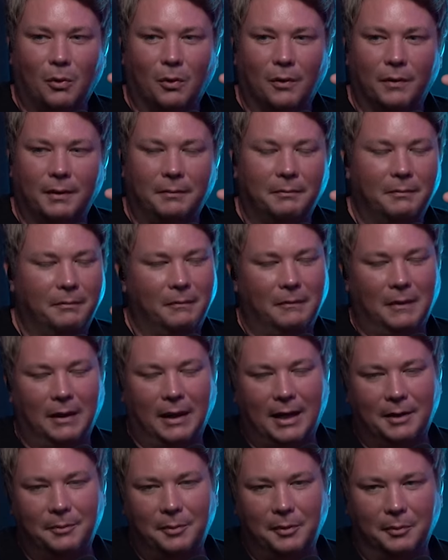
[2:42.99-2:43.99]
A lot
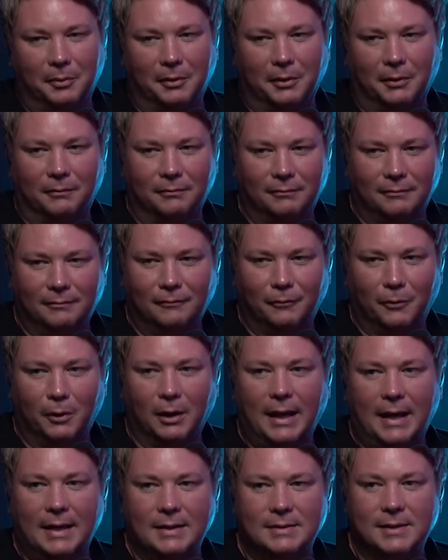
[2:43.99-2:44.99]
of people don't
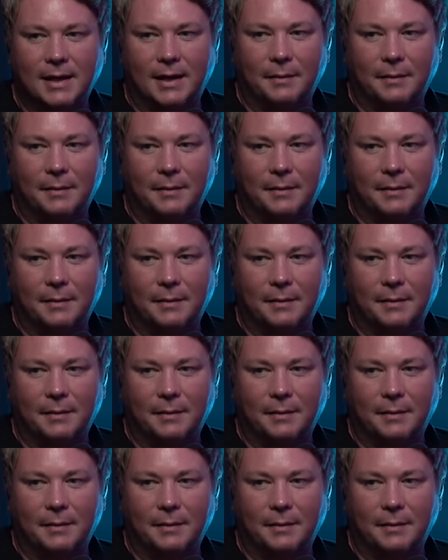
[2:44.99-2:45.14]
realize that,